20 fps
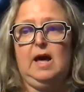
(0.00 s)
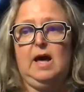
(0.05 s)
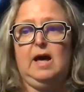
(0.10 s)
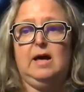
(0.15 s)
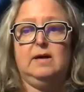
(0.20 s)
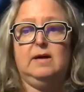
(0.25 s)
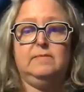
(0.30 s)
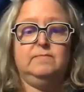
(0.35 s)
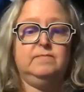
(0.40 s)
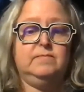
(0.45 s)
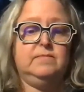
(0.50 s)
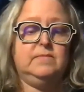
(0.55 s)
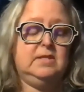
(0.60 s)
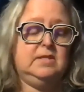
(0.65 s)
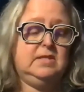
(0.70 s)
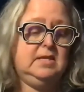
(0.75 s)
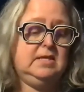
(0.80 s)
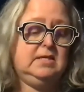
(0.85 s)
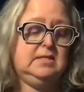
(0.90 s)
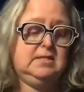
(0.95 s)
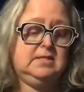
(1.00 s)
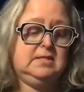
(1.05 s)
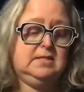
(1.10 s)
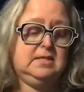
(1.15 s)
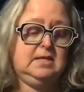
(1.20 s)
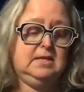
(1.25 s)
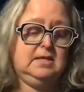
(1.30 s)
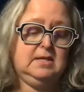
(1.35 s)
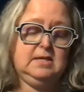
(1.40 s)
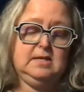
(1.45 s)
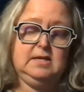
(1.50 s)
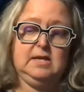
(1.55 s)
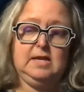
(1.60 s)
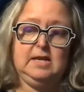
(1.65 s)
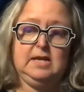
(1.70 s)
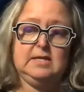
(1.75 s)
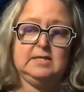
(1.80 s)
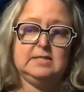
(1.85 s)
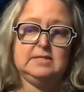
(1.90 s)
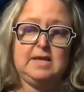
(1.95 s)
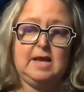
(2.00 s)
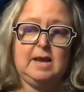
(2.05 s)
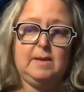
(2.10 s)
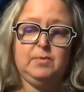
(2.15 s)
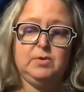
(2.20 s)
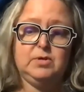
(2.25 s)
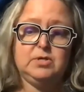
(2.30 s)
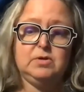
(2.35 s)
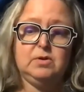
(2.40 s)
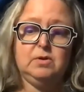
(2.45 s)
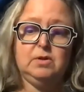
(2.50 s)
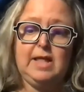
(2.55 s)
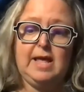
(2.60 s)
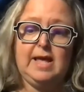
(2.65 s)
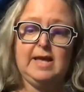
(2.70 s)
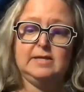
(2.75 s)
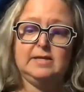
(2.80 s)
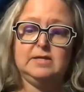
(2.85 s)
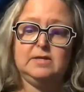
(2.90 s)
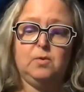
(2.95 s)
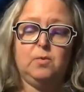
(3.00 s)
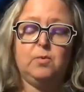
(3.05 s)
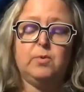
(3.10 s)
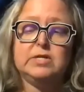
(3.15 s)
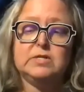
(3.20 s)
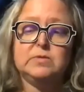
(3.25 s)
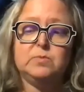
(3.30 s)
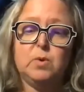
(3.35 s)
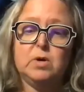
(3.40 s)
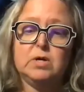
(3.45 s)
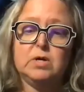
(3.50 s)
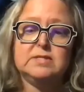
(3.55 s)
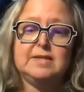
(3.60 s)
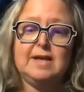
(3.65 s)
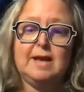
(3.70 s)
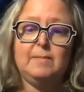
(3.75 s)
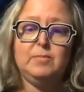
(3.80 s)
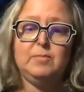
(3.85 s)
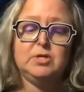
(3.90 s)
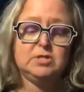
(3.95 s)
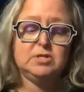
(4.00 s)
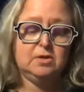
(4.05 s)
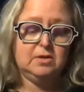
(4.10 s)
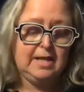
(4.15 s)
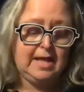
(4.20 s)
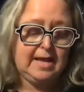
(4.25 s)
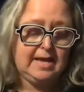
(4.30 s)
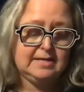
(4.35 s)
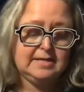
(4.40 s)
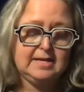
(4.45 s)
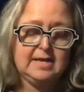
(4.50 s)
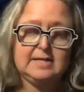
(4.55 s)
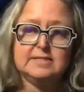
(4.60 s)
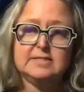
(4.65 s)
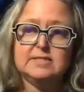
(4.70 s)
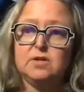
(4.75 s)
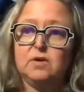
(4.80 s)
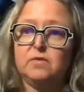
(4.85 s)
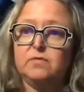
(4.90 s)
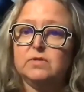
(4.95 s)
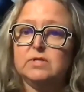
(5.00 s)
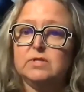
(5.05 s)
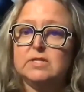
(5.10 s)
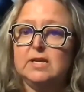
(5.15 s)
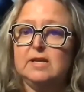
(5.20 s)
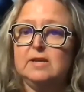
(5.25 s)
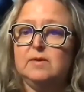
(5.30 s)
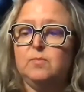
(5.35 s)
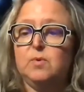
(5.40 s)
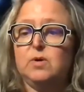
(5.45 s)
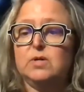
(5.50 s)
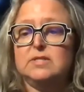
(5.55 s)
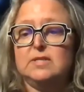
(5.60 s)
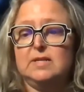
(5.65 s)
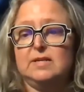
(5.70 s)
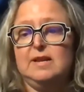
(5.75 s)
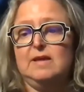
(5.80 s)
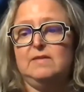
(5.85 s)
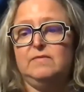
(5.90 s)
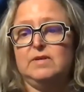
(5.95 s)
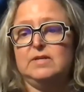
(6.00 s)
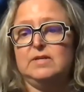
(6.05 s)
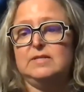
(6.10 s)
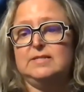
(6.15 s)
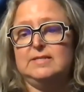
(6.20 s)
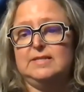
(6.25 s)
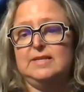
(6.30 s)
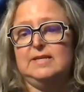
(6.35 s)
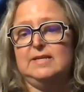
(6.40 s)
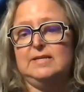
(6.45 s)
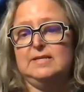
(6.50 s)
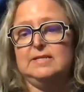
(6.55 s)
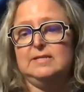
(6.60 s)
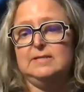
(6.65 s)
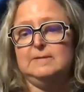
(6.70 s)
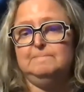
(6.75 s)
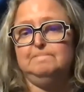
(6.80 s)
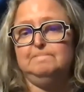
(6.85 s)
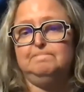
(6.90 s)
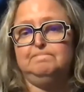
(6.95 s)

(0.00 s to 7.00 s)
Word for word: Um, this is Aboriginal land, it always was Aboriginal land, and sovereignty was never ceded.